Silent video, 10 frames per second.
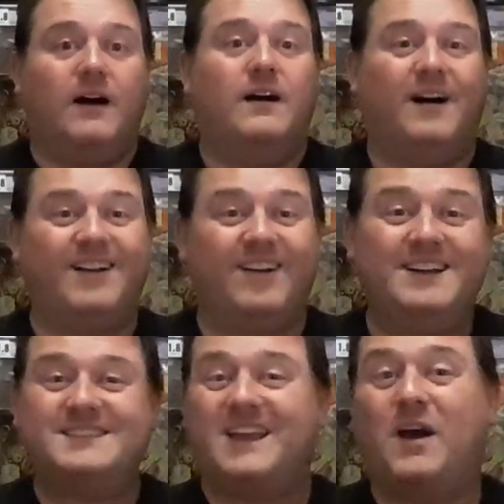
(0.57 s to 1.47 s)
Hi
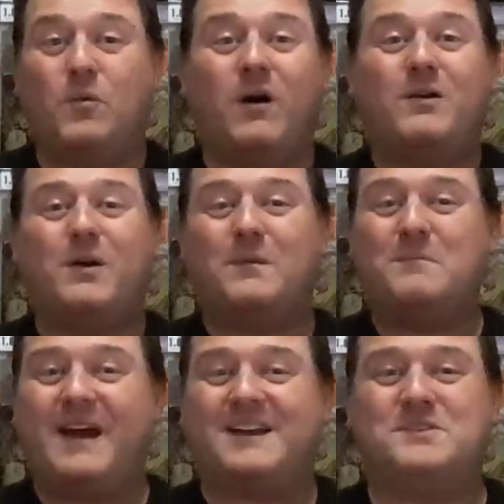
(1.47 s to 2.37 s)
guys, welcome
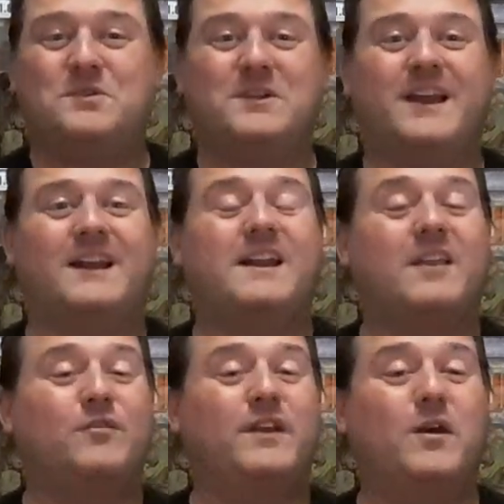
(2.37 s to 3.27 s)
back to yet
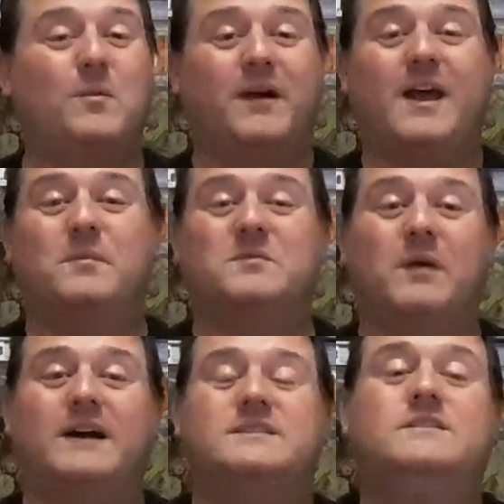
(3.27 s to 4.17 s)
another video. My name is
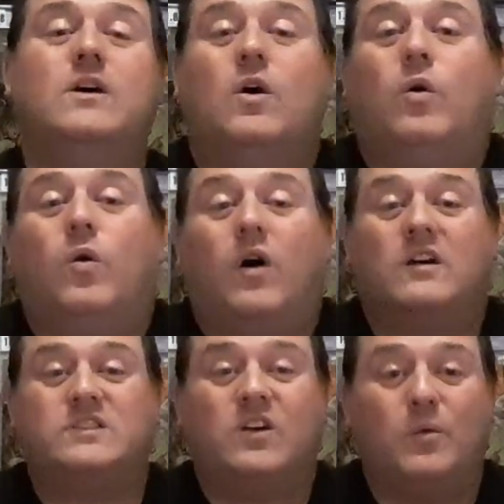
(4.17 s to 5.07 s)
Martin, or
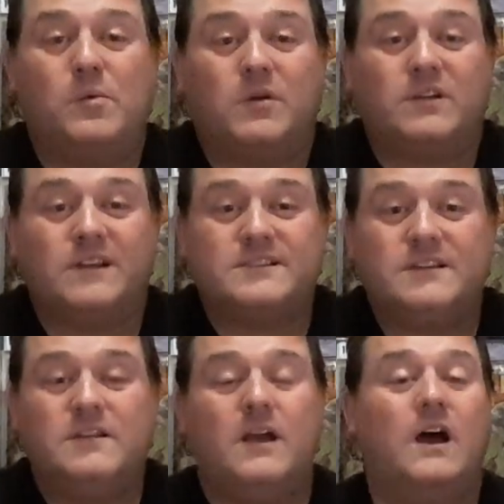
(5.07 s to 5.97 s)
Aussie Comic Book
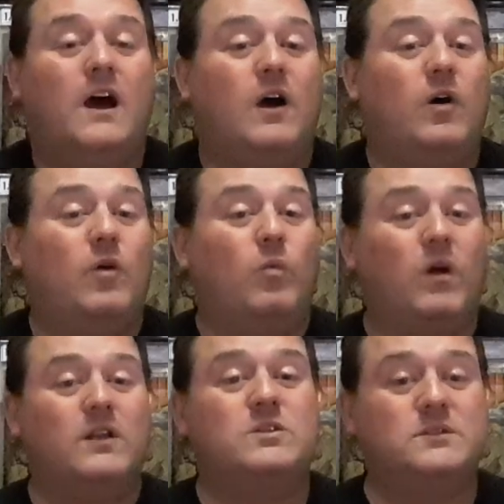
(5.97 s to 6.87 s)
Collector.
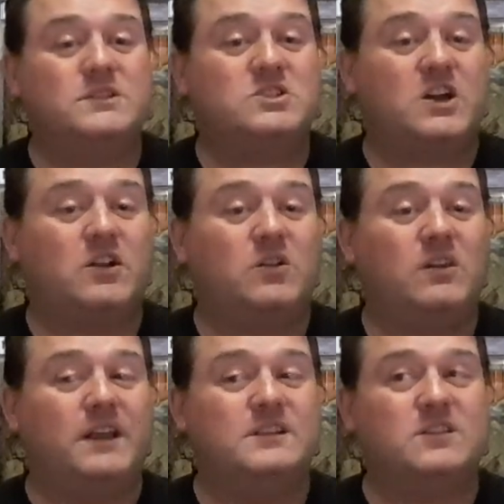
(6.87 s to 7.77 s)
What I do on this channel
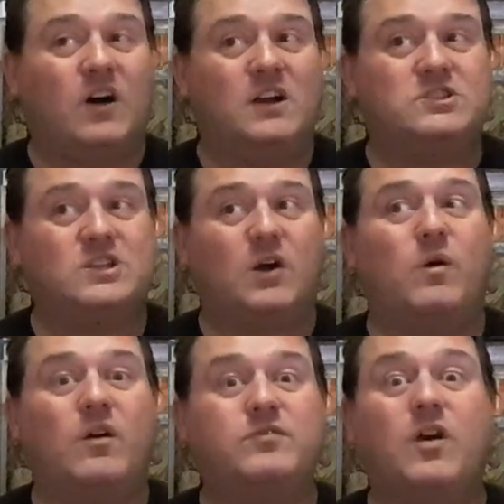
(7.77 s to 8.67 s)
is I show
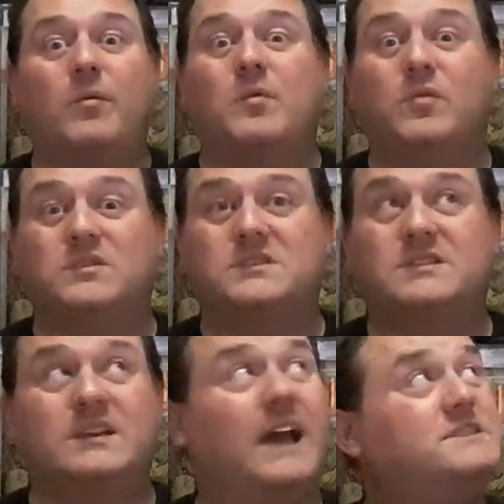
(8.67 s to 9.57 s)
off comic
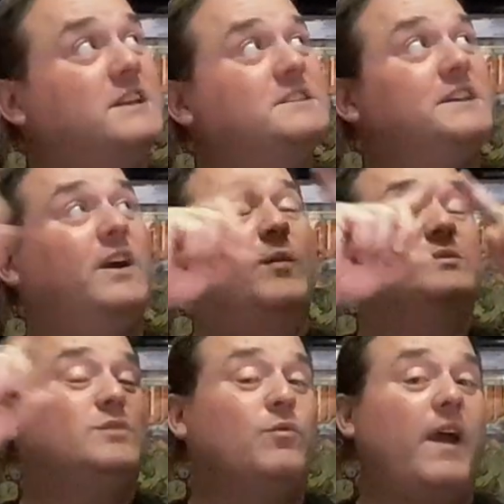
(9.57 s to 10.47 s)
books. As you can see, I'm
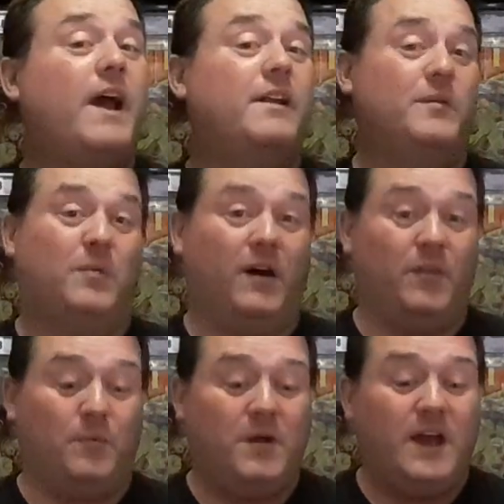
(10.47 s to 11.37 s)
surrounded by
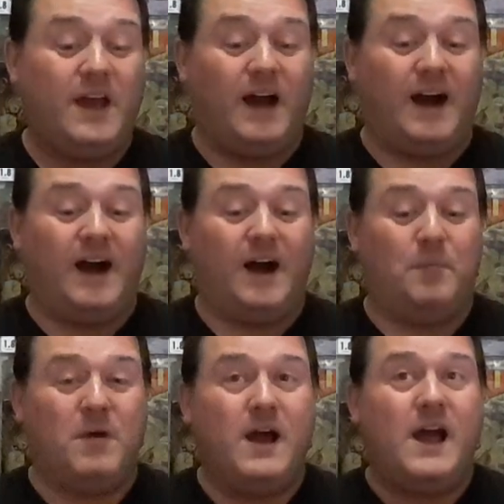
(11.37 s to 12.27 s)
them.
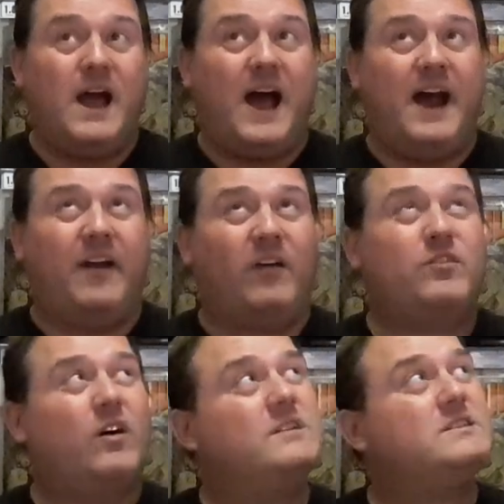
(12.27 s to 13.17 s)
Um, and I've
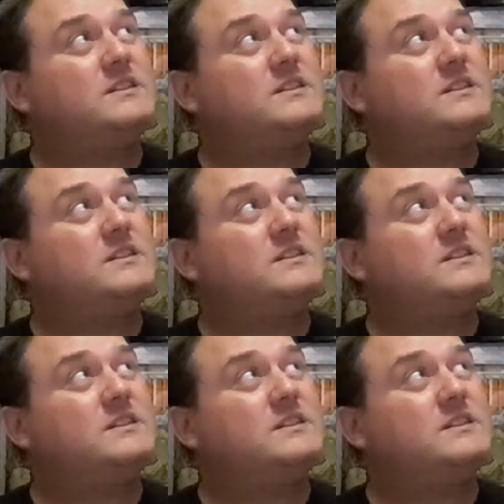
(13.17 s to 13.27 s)
got